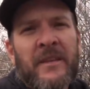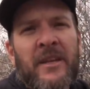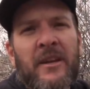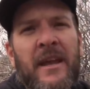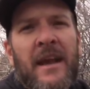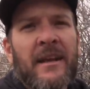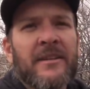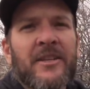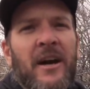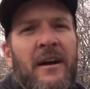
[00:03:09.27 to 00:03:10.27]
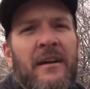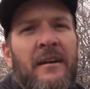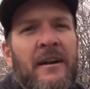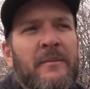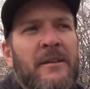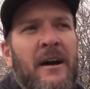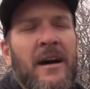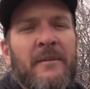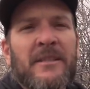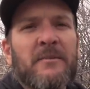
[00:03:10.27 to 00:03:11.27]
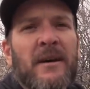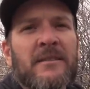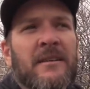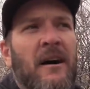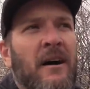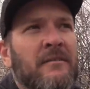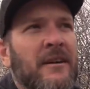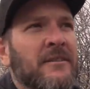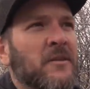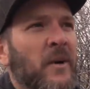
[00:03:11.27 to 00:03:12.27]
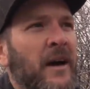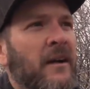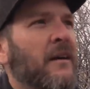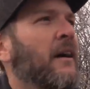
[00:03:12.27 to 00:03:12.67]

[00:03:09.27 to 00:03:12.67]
You can't get the shotgun on him in time. He smells the call and runs away.